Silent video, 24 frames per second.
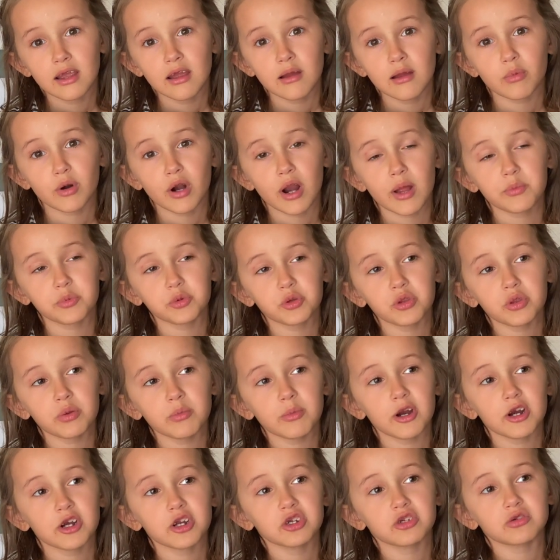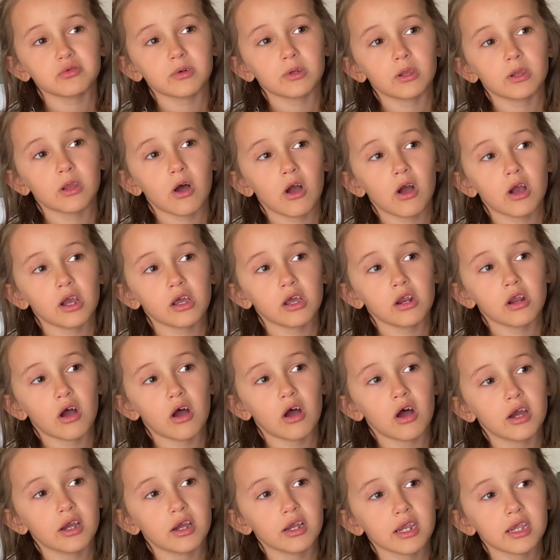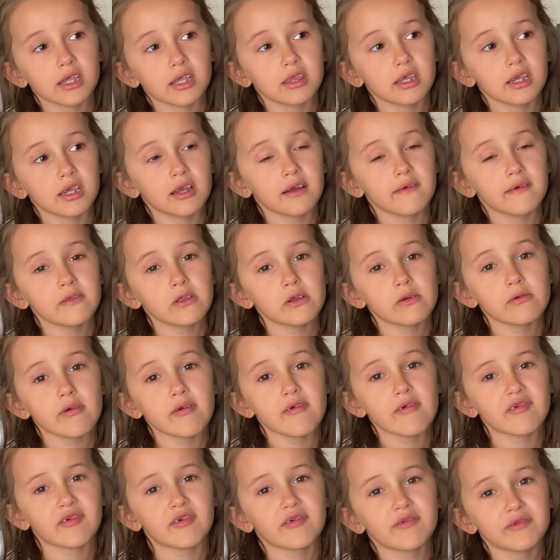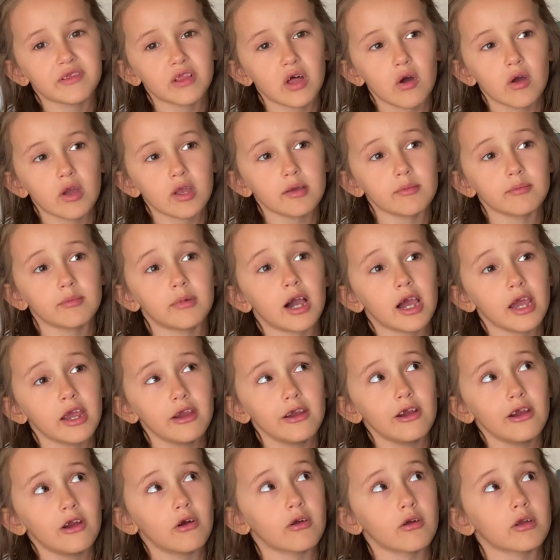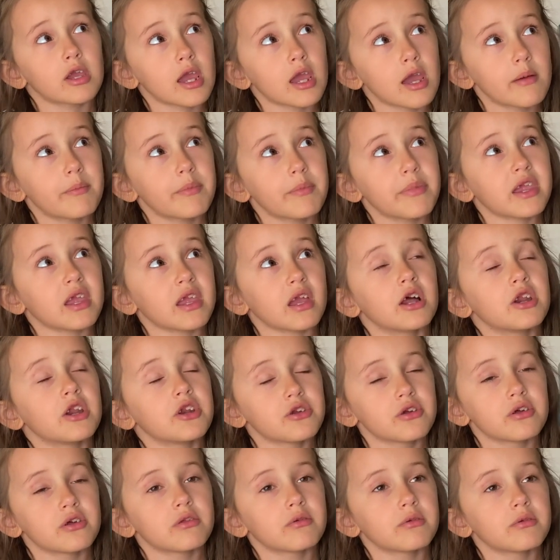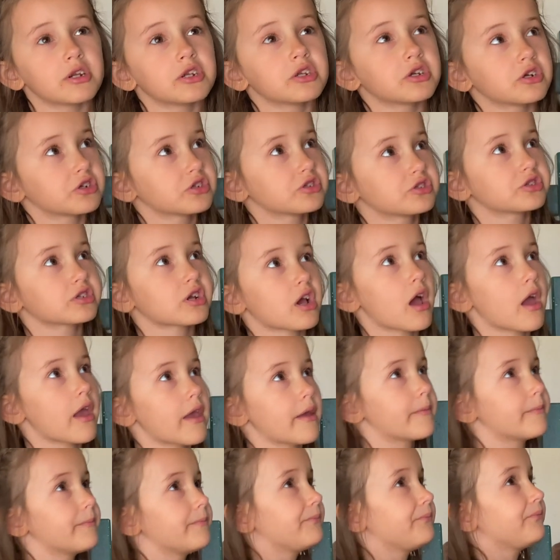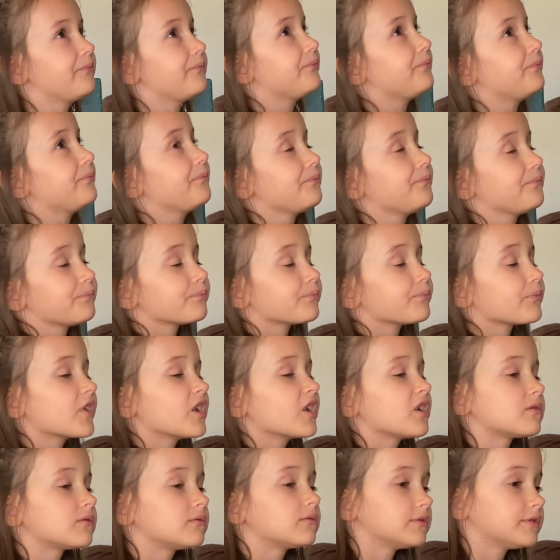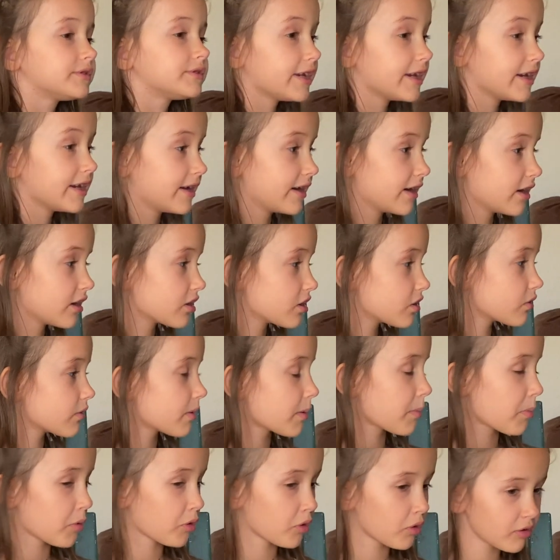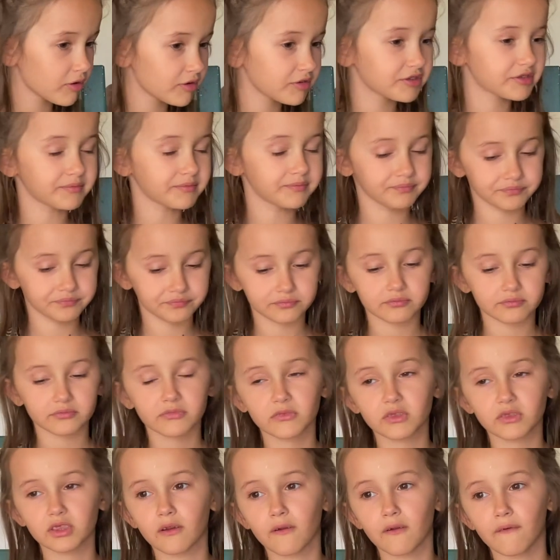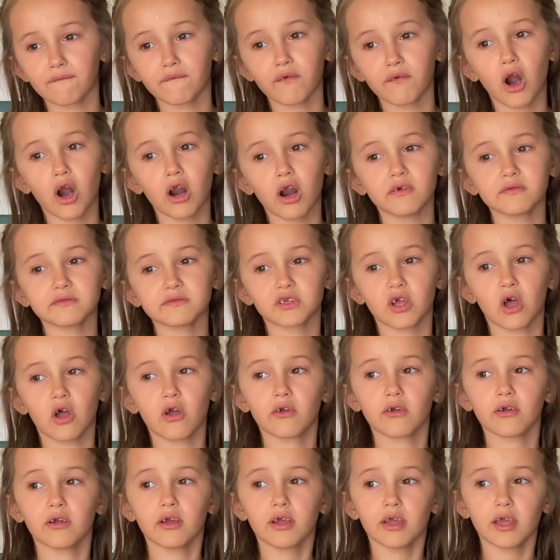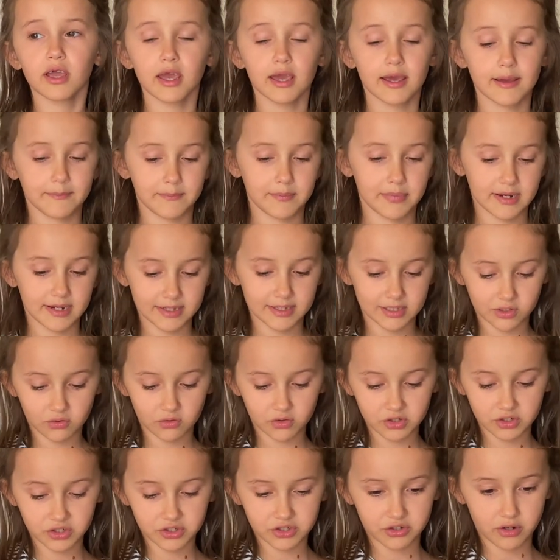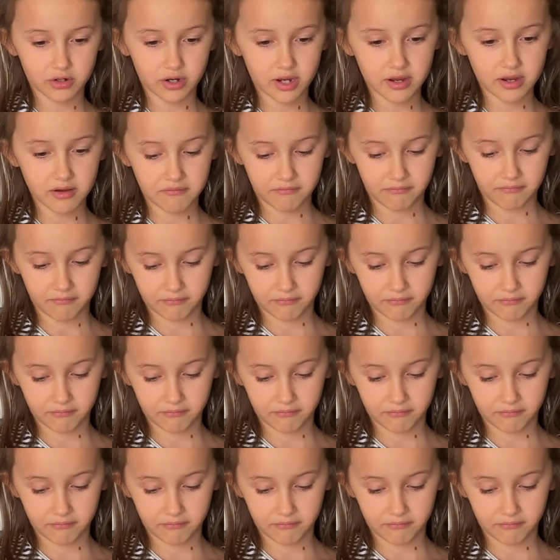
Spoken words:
Perhaps when the marches were long and hot, he'd think of the river flowing by, camping under the winter sky. He'd hear the whippoorwills' far-off song, in peace or strife,